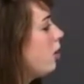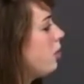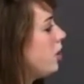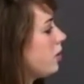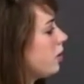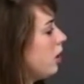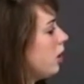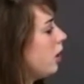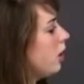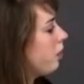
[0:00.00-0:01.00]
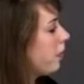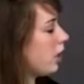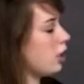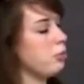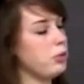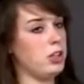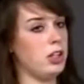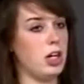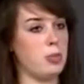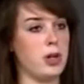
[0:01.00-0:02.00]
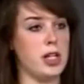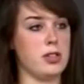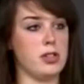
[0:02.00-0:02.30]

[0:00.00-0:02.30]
basically completely upright.